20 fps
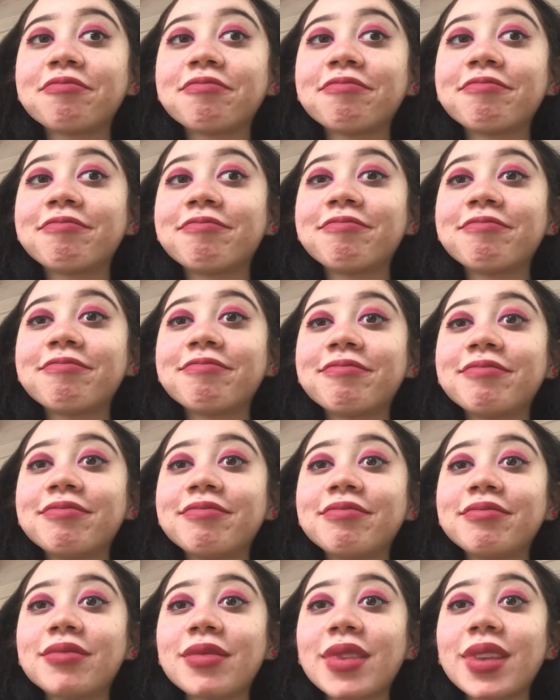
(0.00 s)

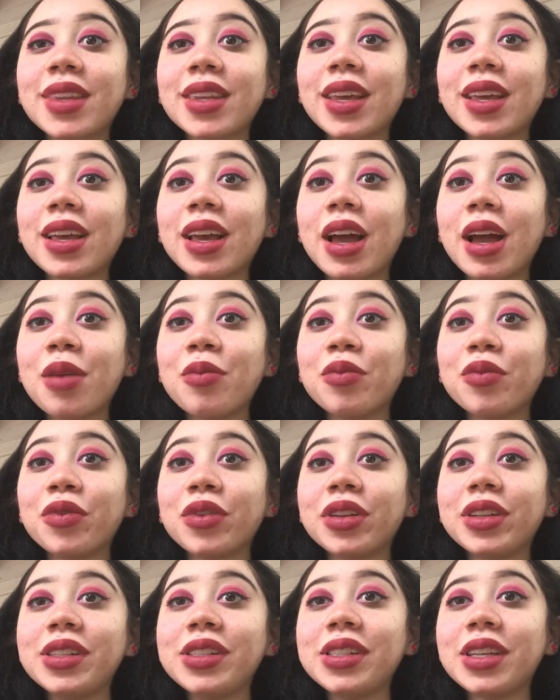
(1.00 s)
I'm
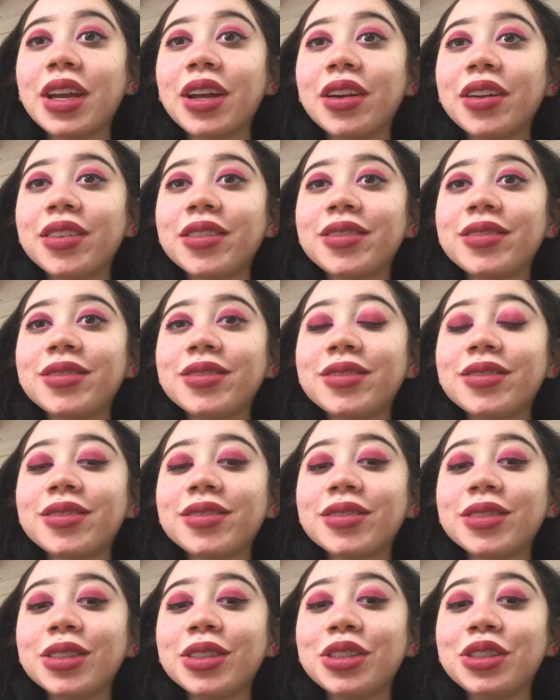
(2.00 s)
really scared,
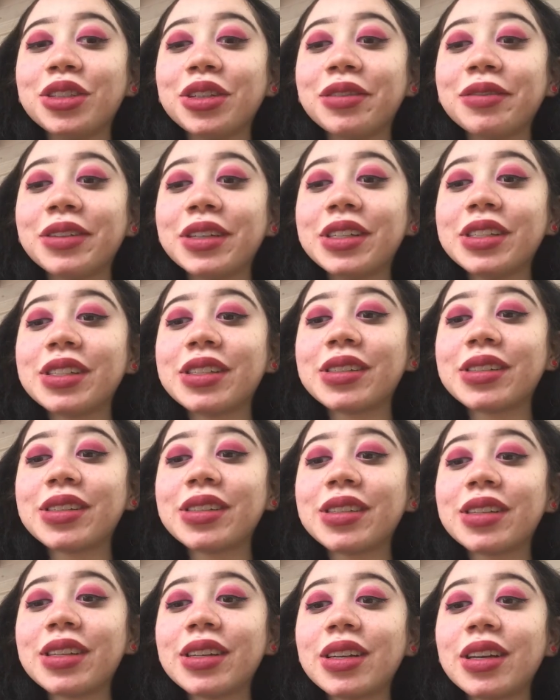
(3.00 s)
really nervous.
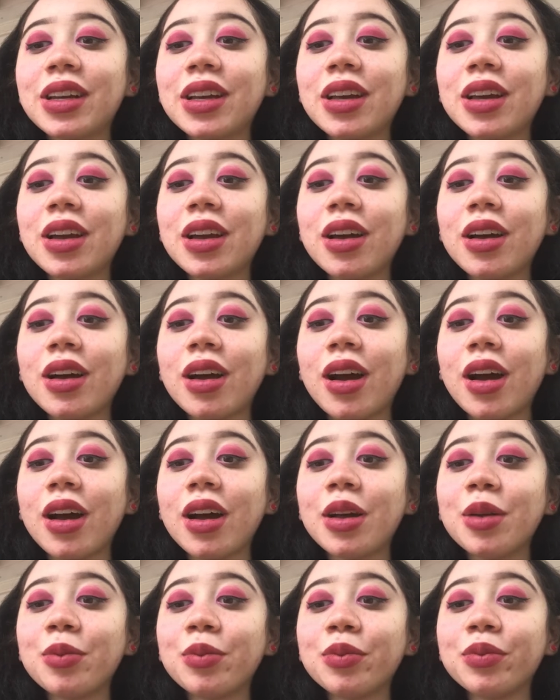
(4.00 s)

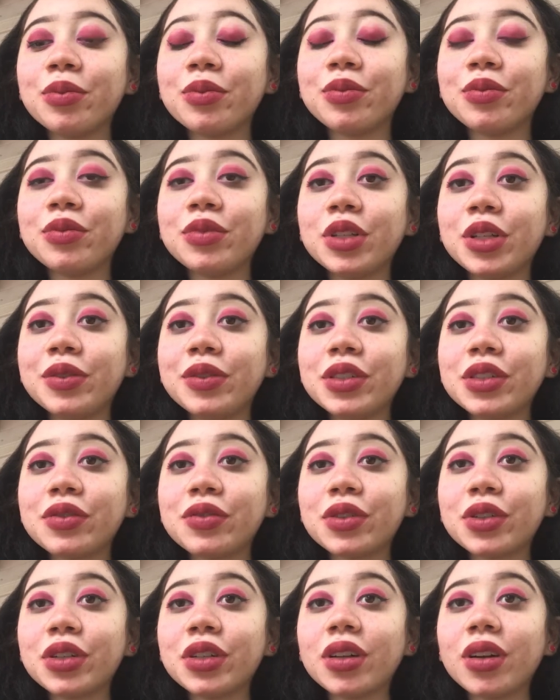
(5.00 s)
I'm nervous
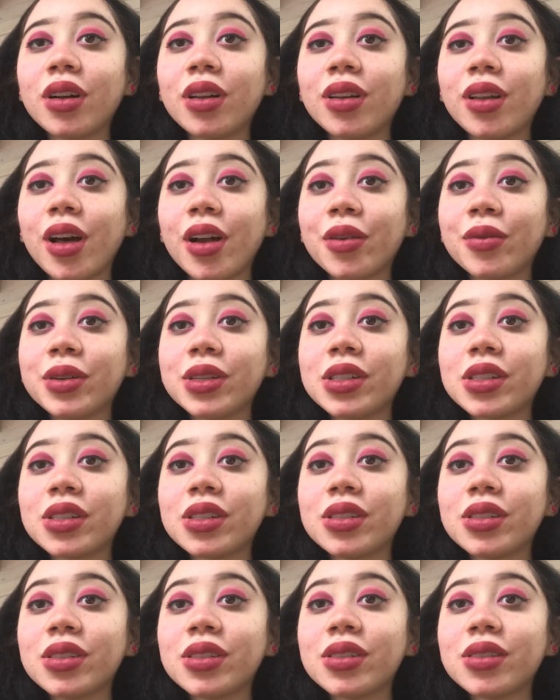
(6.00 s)
for a lot of
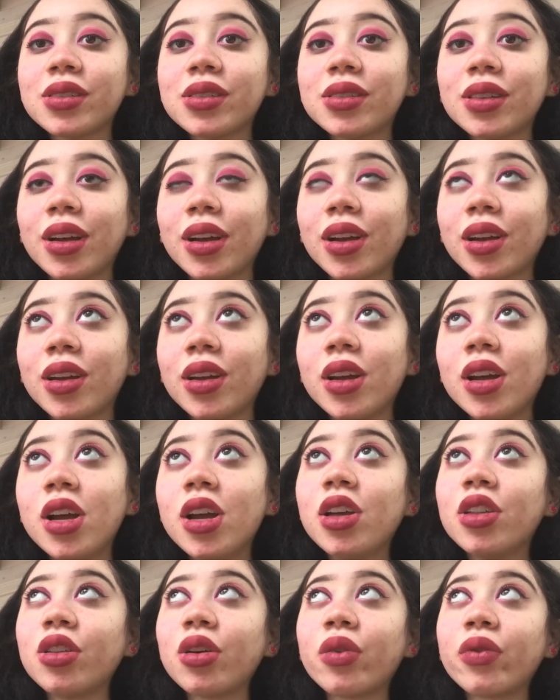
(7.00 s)
reasons, like
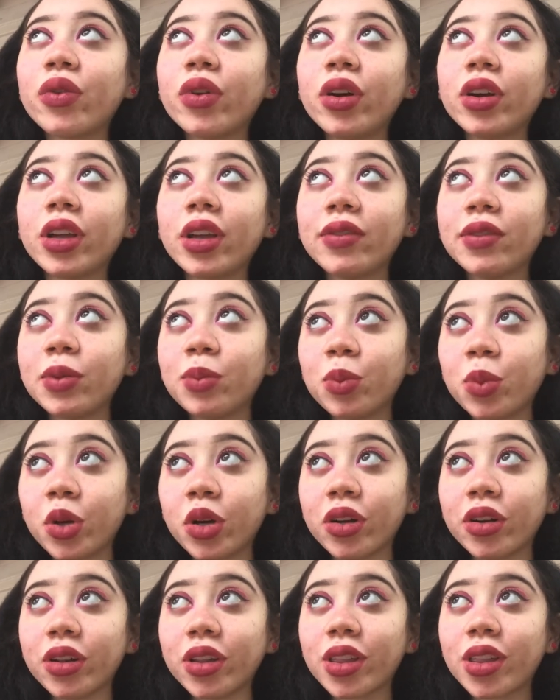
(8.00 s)
the overall giving
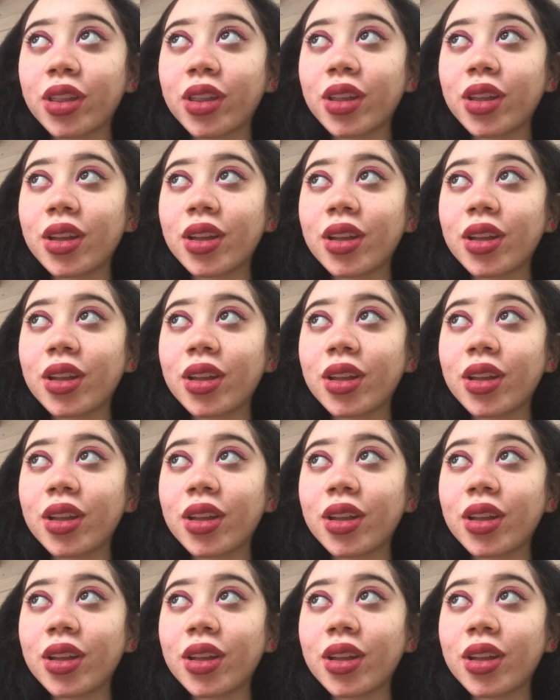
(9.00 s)
birth.